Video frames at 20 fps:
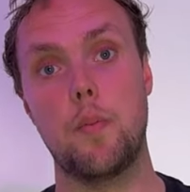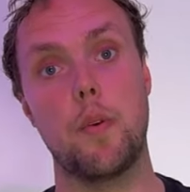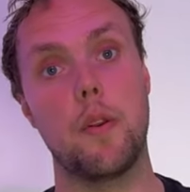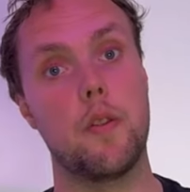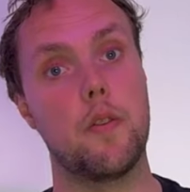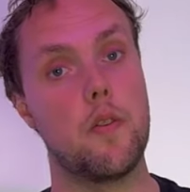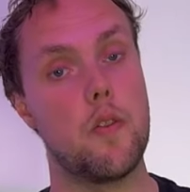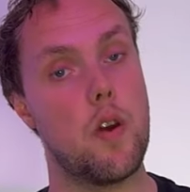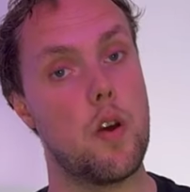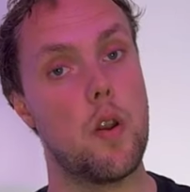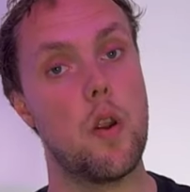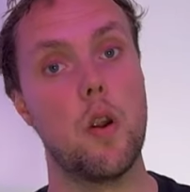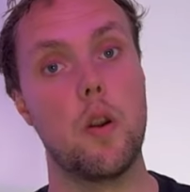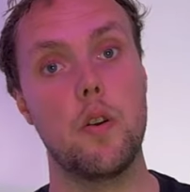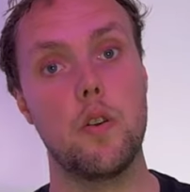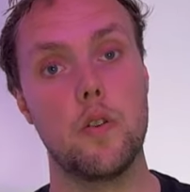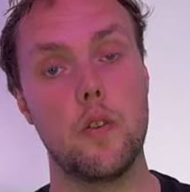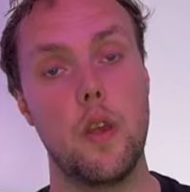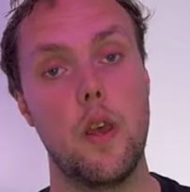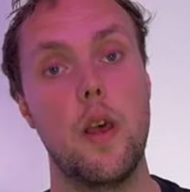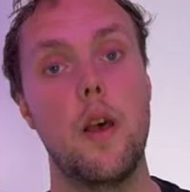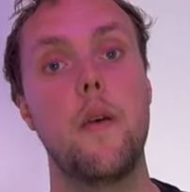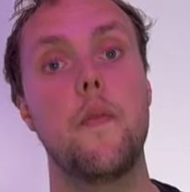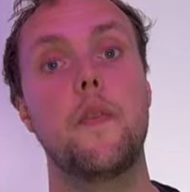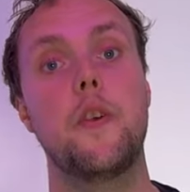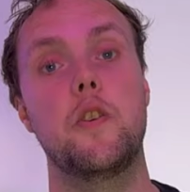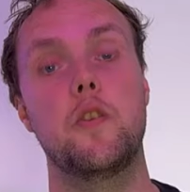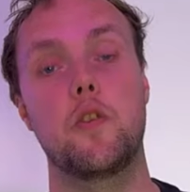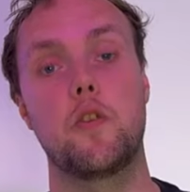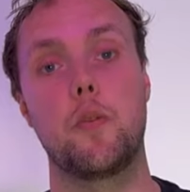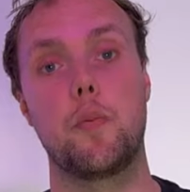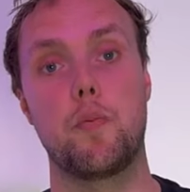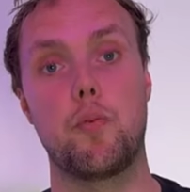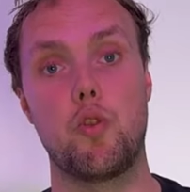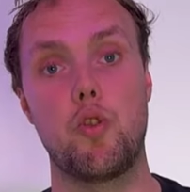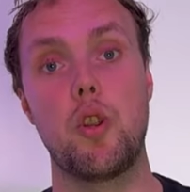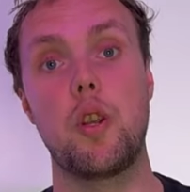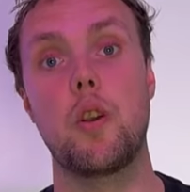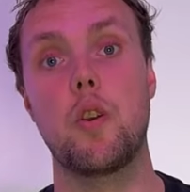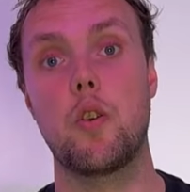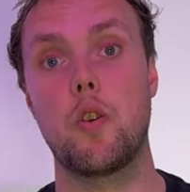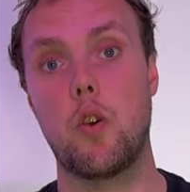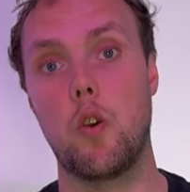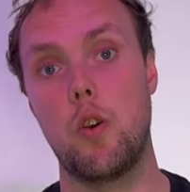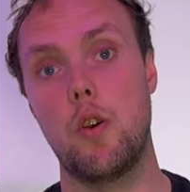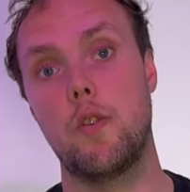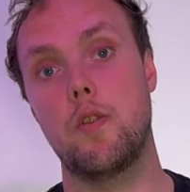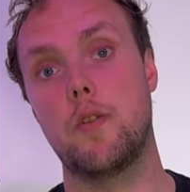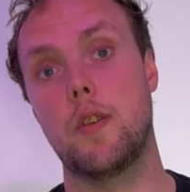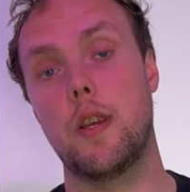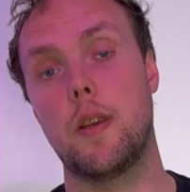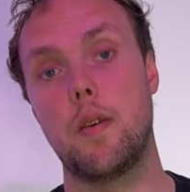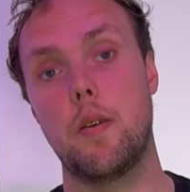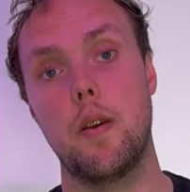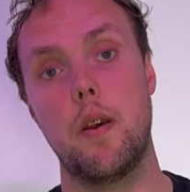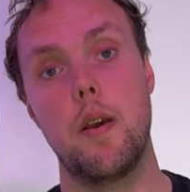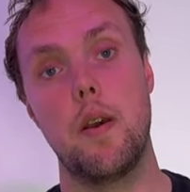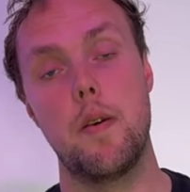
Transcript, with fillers: but it's not ours. This is a pre-concurrency